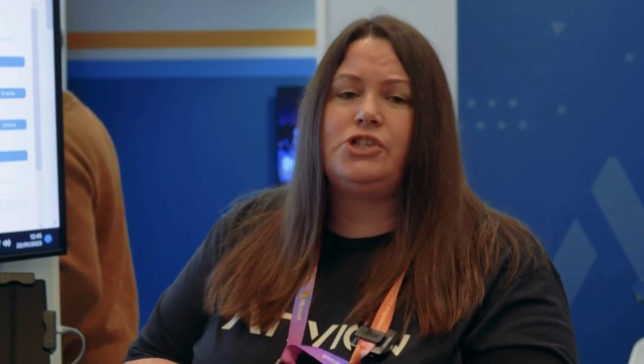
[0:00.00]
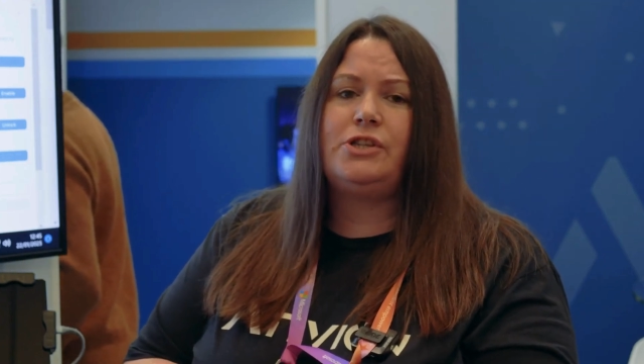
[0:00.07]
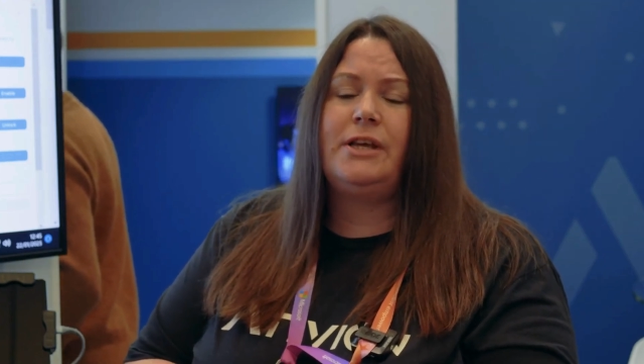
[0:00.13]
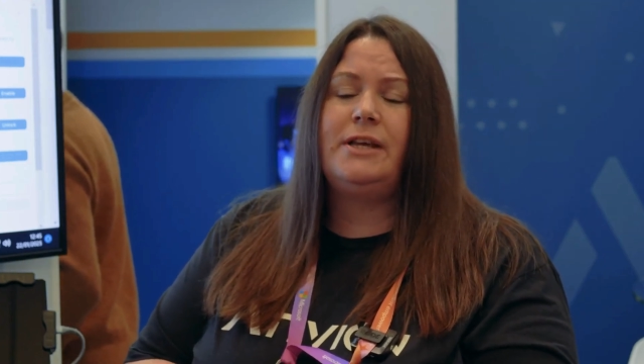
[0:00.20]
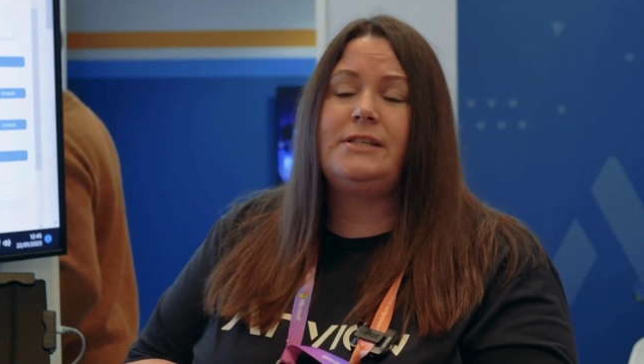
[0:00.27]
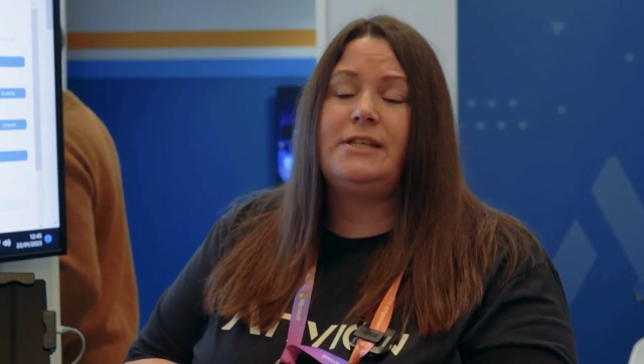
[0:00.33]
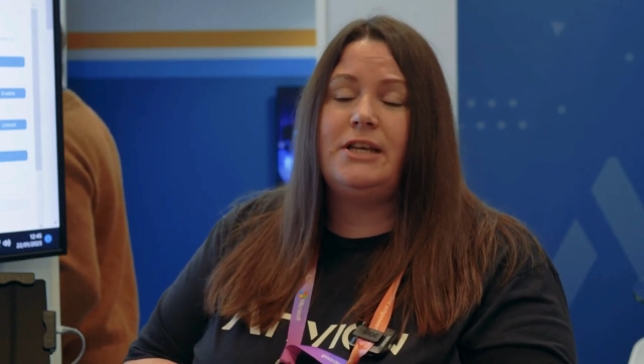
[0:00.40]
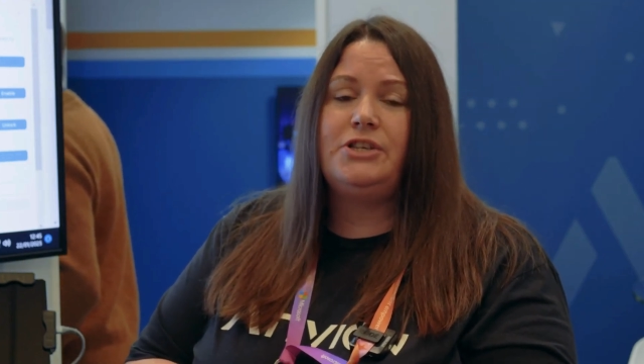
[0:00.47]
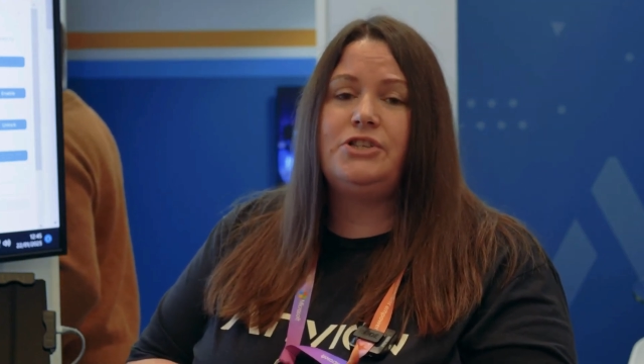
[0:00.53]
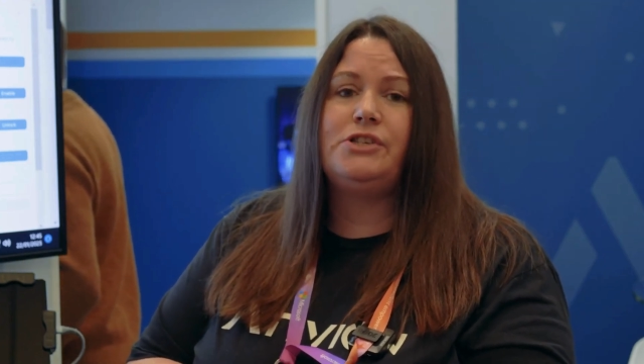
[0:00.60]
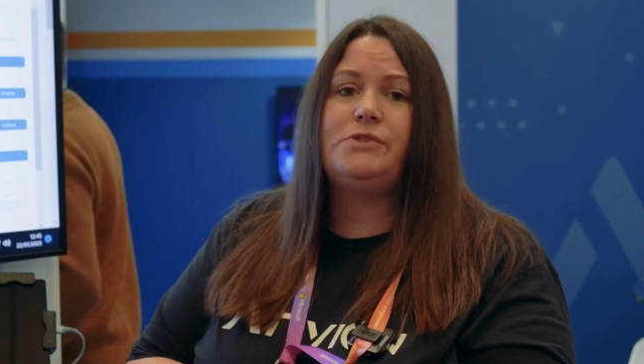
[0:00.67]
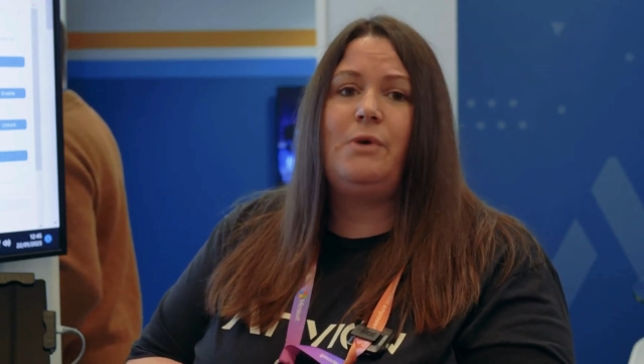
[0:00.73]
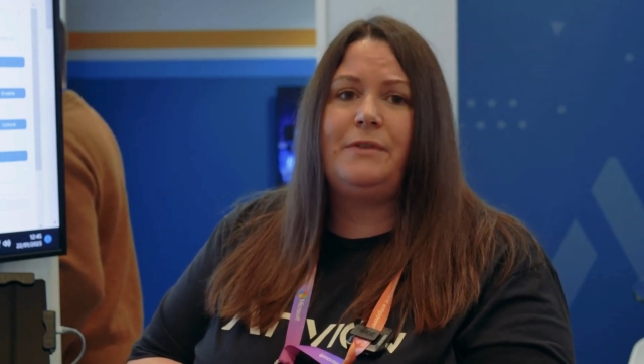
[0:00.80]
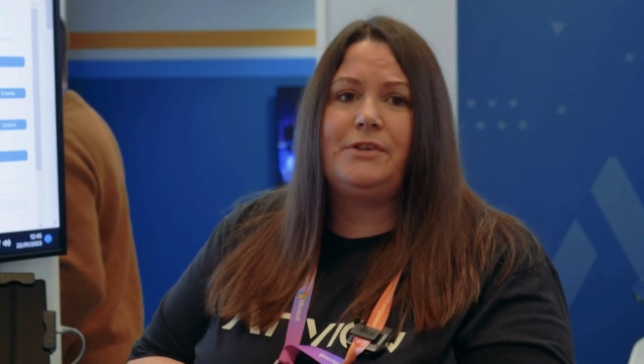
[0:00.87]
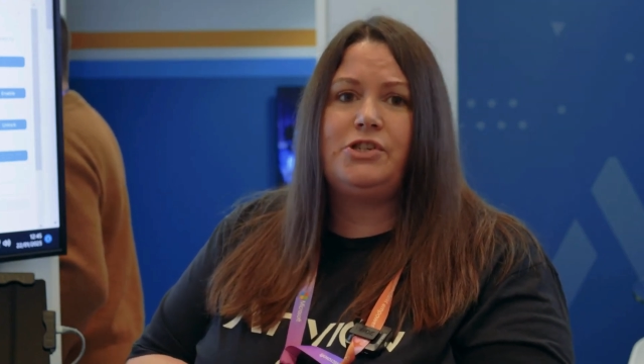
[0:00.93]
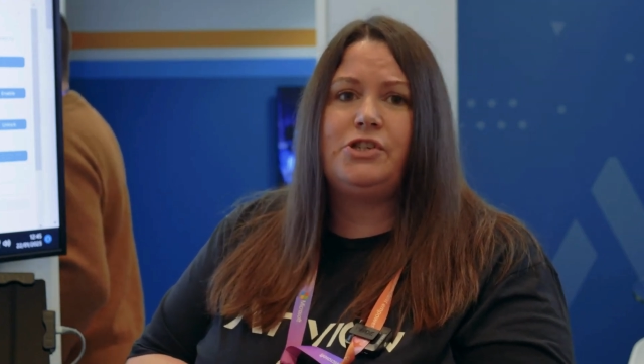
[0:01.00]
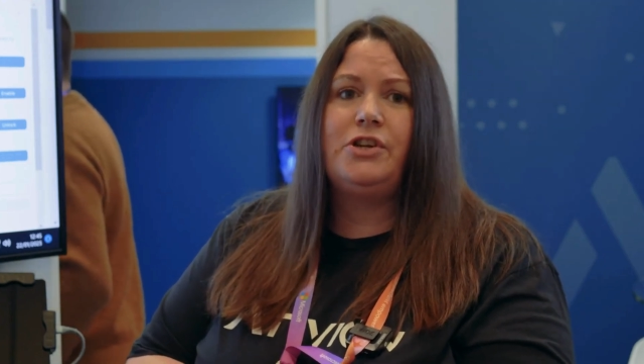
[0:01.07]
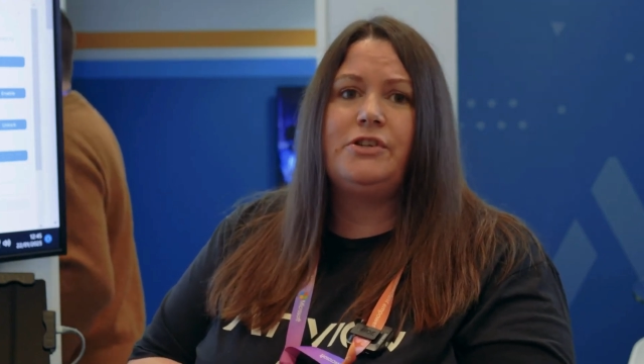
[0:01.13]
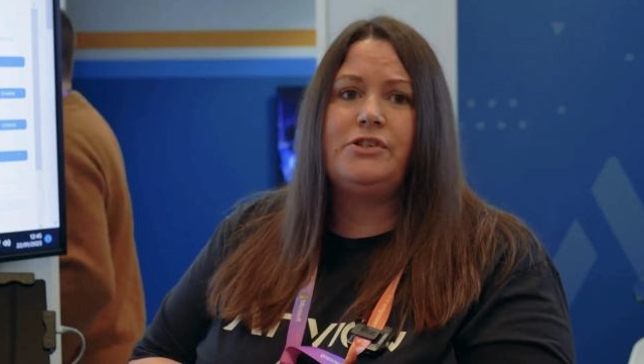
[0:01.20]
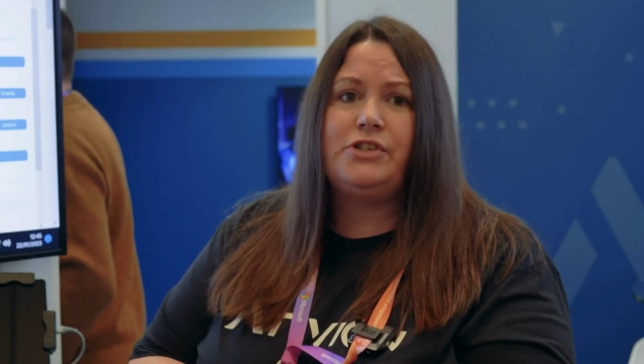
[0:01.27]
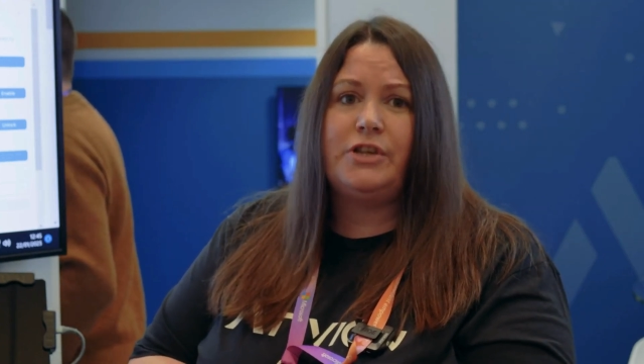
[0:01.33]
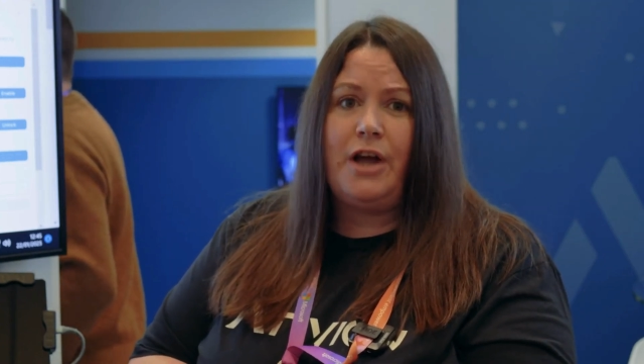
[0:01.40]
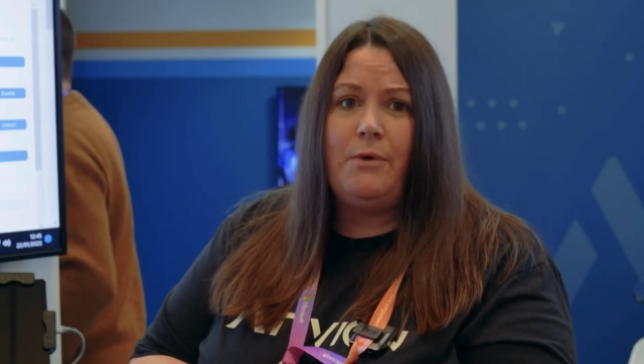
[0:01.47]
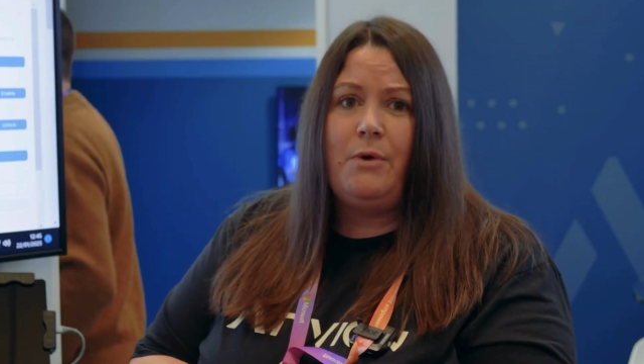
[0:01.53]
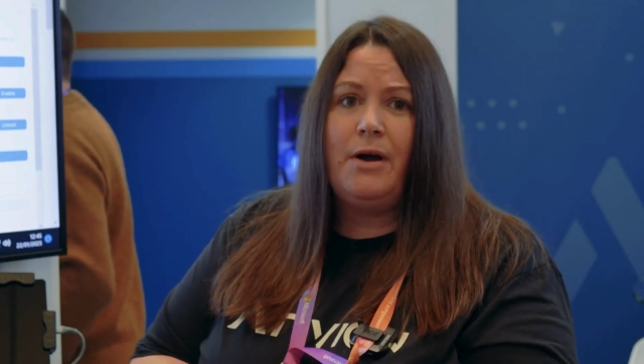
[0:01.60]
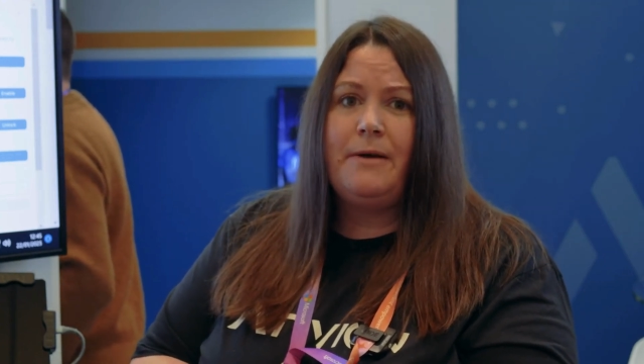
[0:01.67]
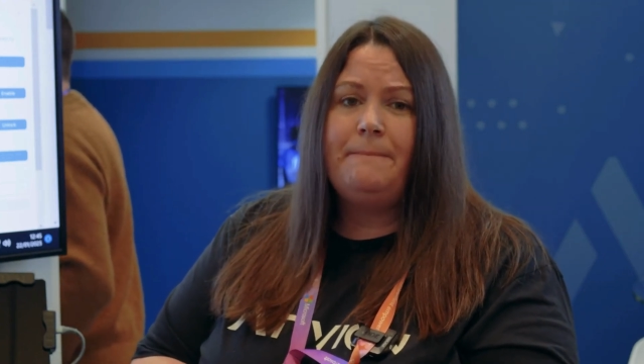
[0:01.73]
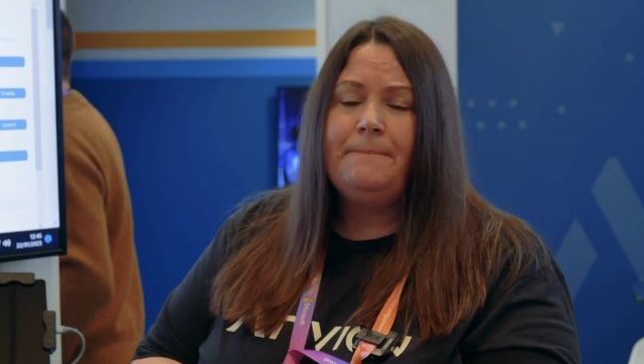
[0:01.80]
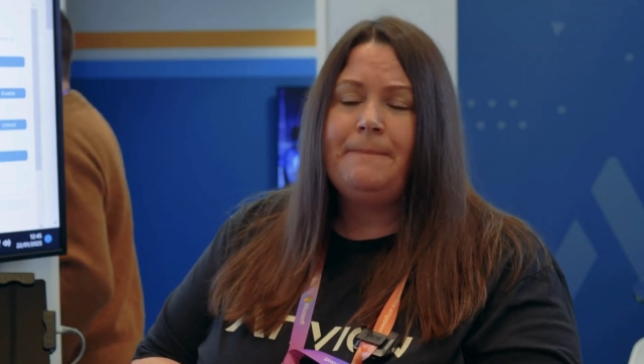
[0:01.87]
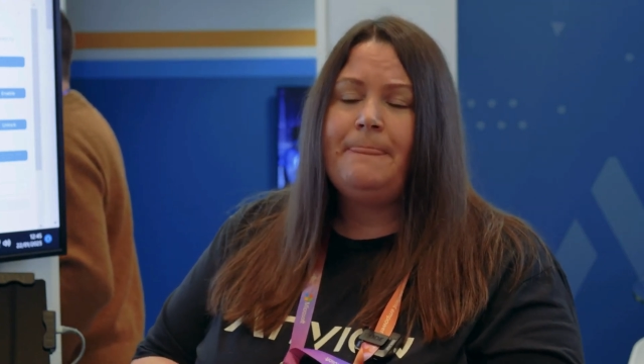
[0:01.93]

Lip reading: the teachers want the students to go on.